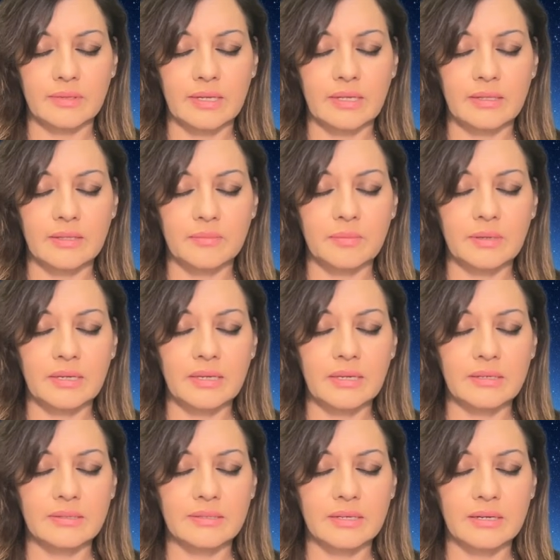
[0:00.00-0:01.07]
And the
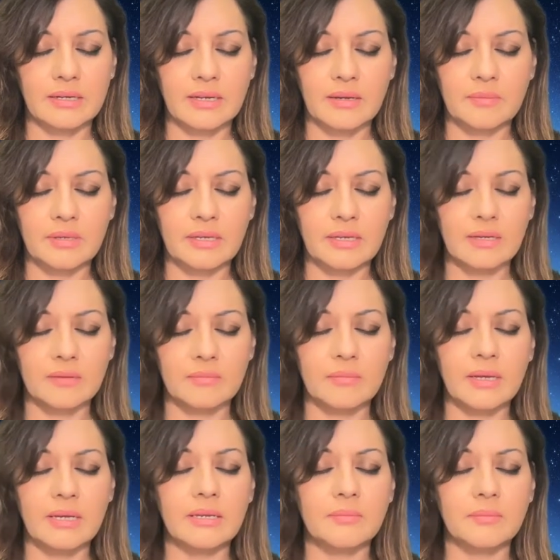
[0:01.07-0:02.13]
beings that are coming in,
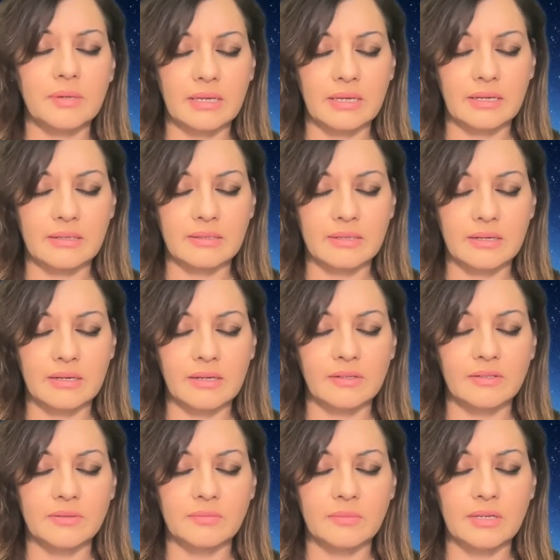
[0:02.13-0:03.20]
many beings are going
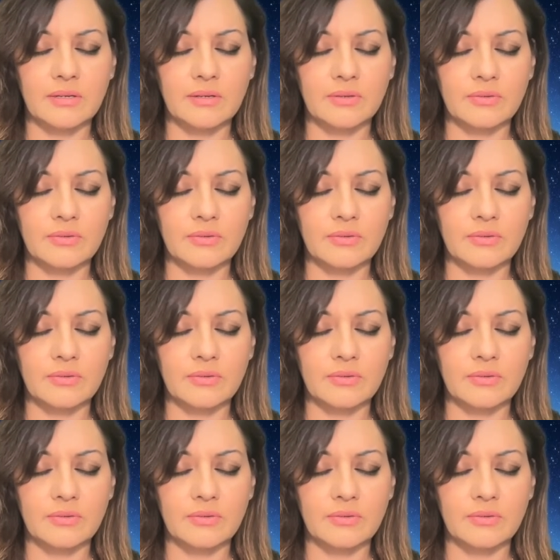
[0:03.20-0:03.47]
to meet you